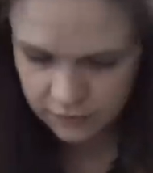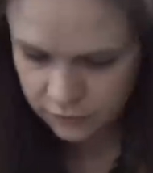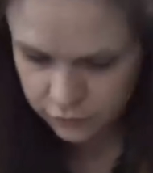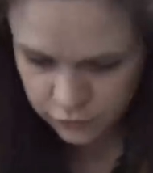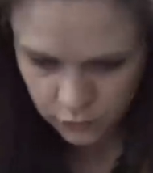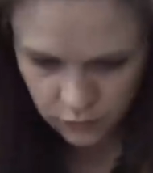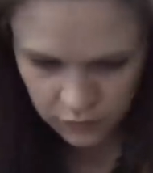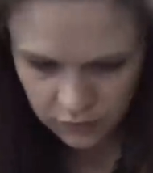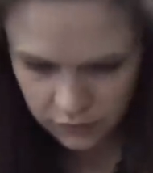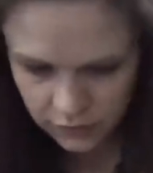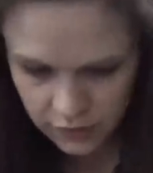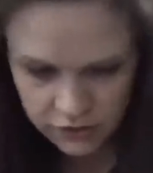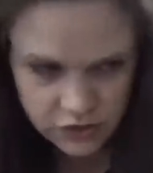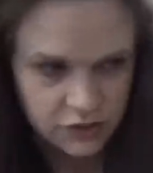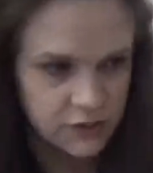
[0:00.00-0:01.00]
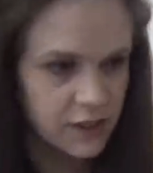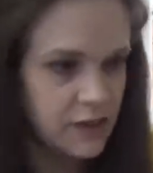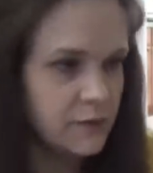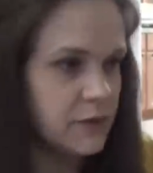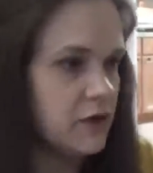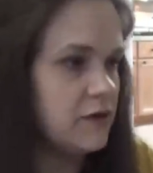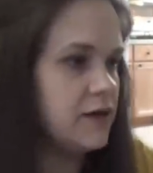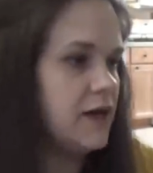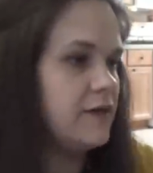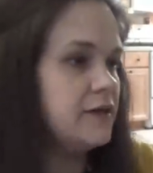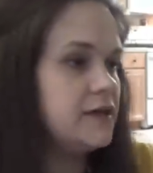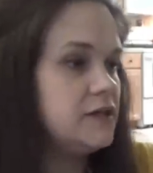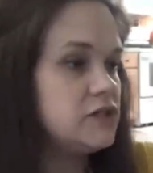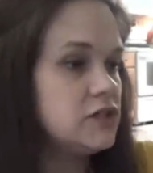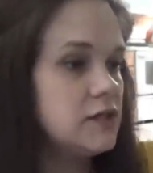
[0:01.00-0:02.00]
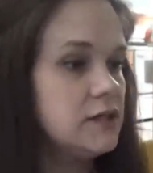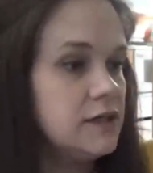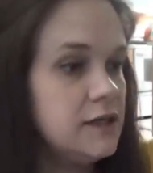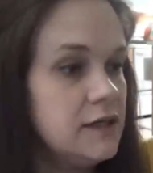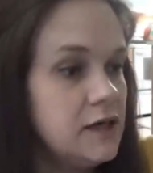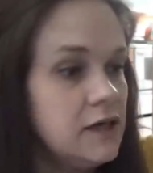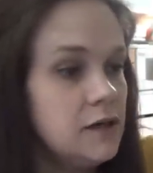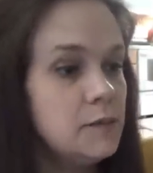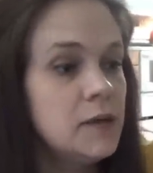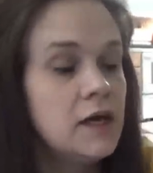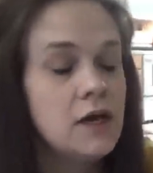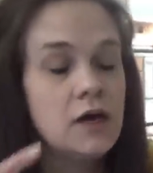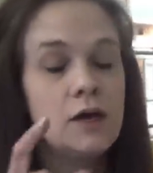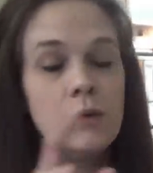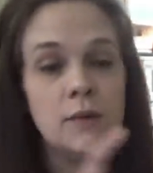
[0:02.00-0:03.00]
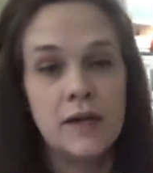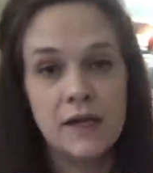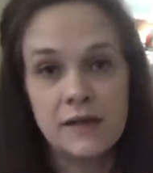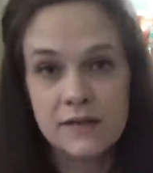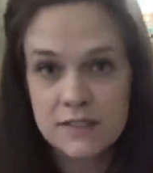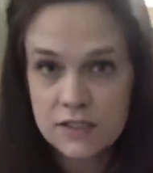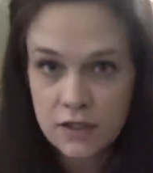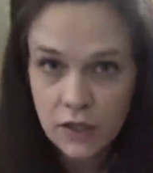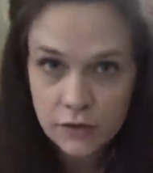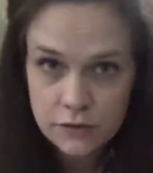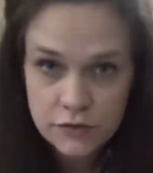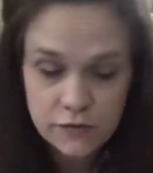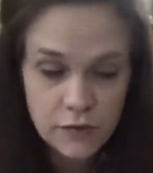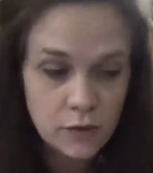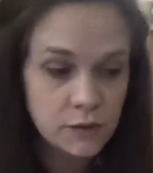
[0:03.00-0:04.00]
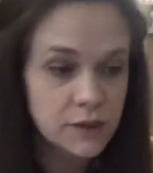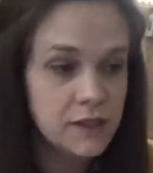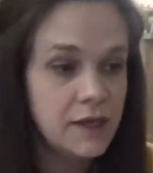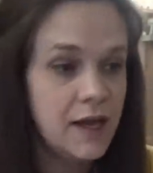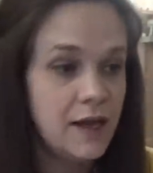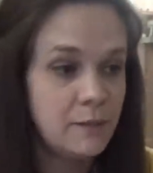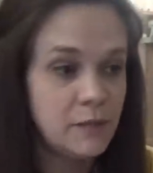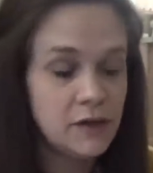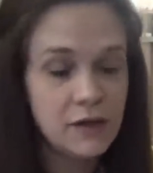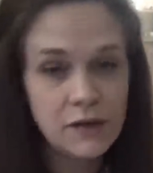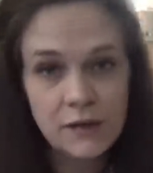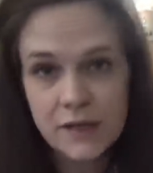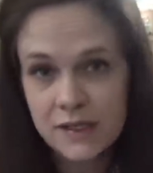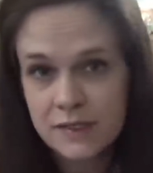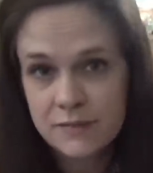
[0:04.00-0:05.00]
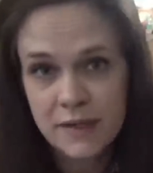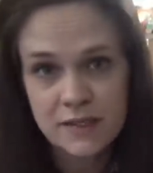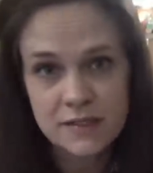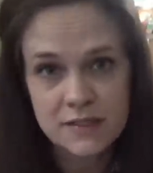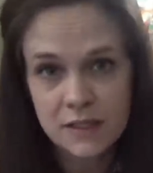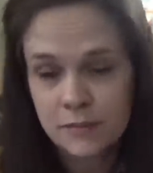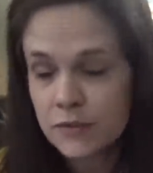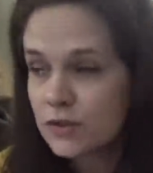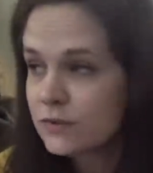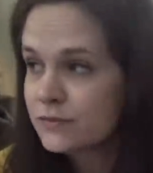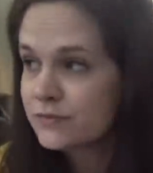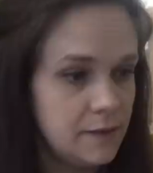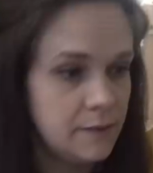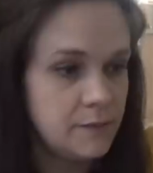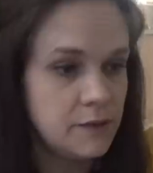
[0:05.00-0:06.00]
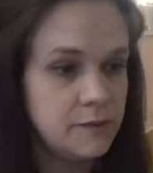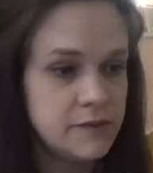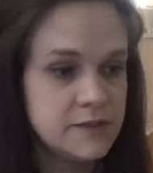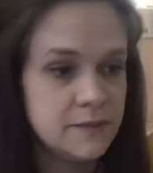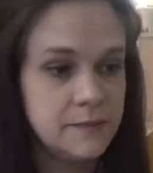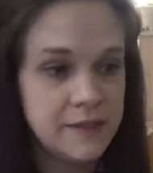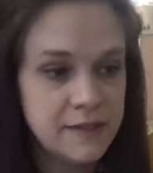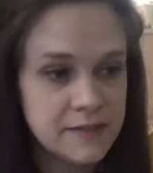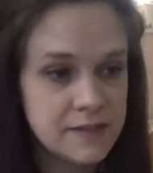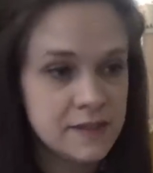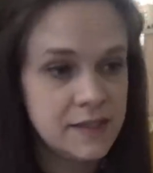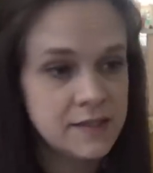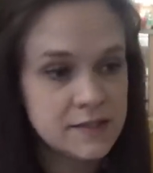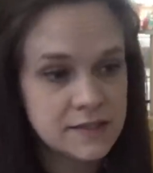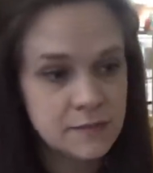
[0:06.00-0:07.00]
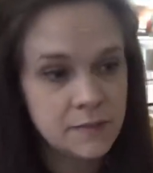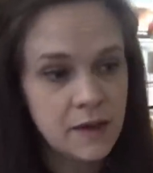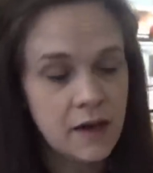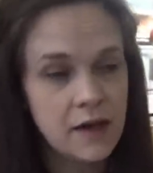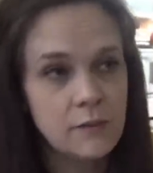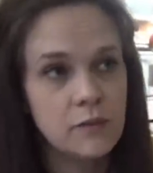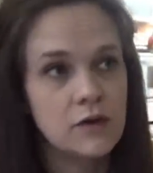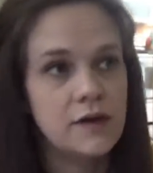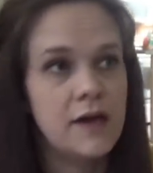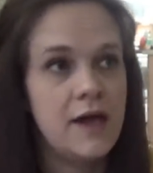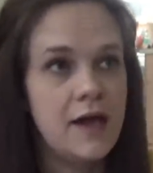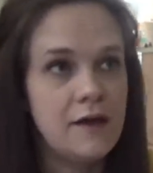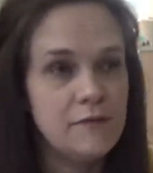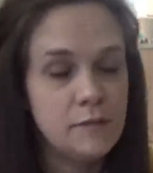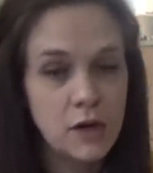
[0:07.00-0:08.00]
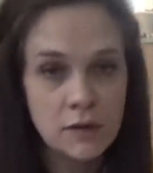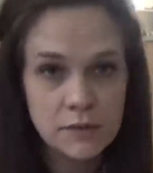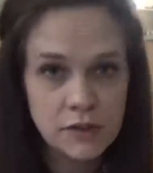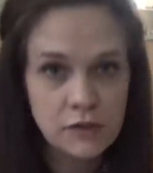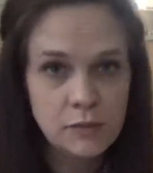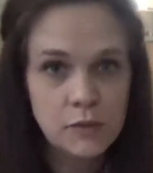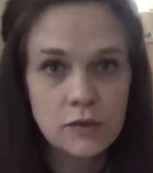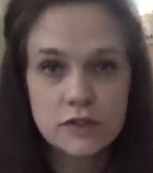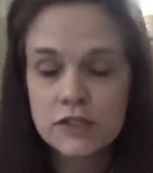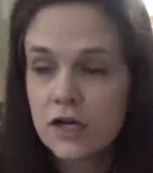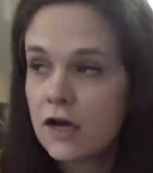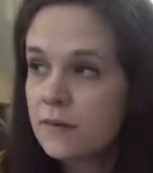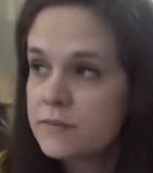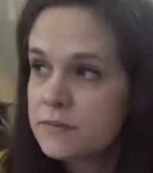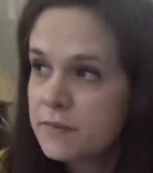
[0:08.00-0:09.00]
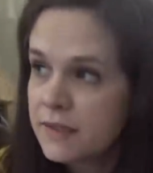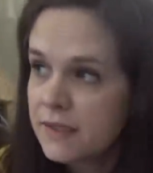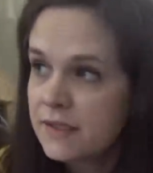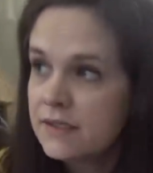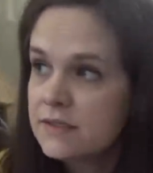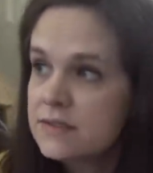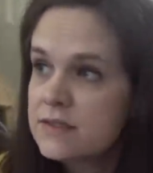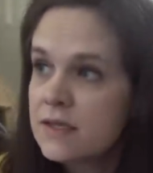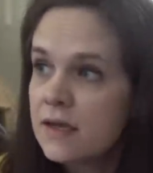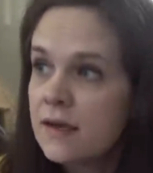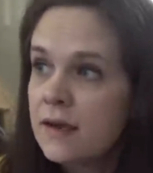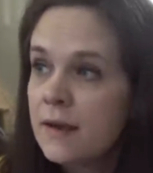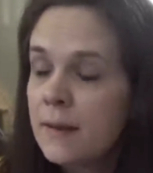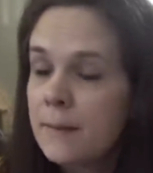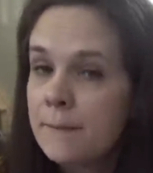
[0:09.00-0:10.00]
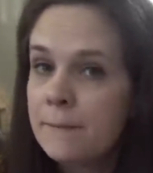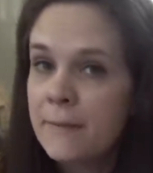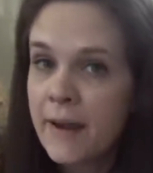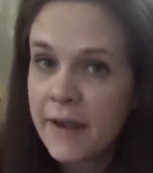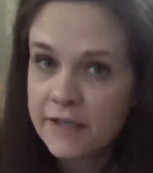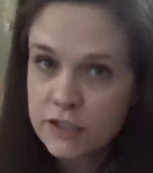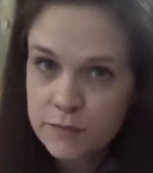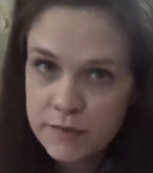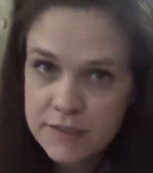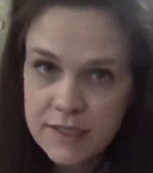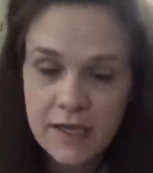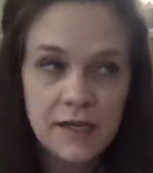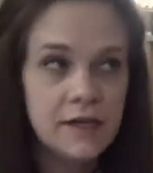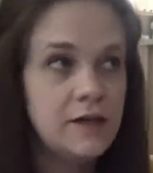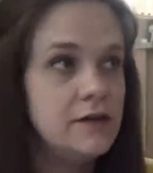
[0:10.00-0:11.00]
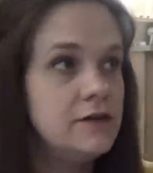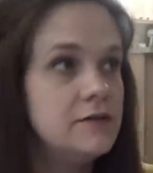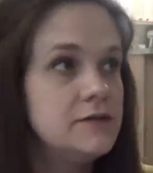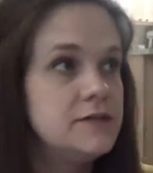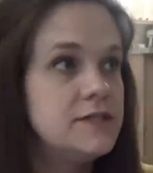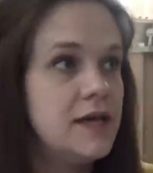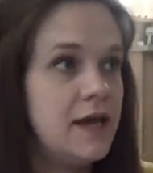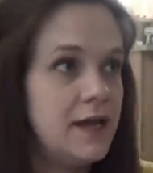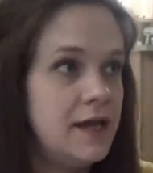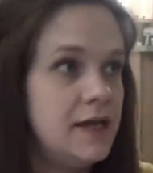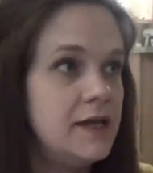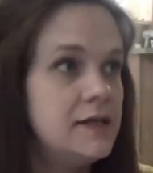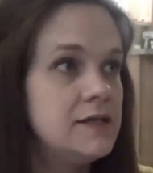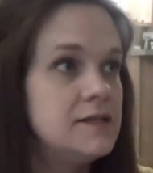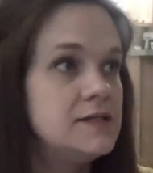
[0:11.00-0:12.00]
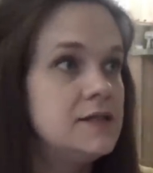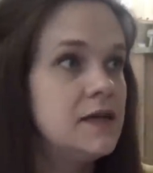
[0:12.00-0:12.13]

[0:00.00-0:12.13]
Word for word: for lunch today and we already got the kitchen cleaned up. When I get these clothes folded, I'm gonna go ahead and make supper. I'm gonna put some beans in the Instant Pot and we're gonna have barbecue pork chops, beans, mashed potatoes, and